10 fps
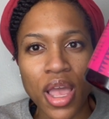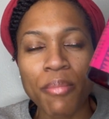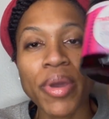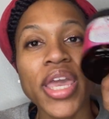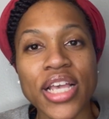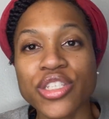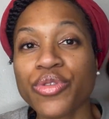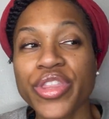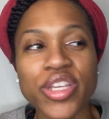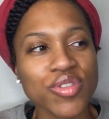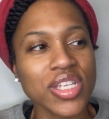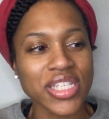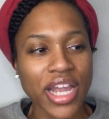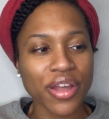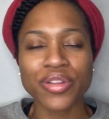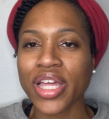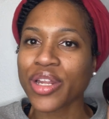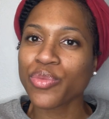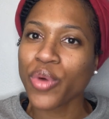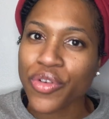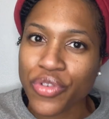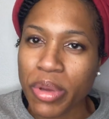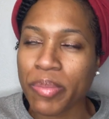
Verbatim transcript: But yeah, so this was a styler that didn't work for me,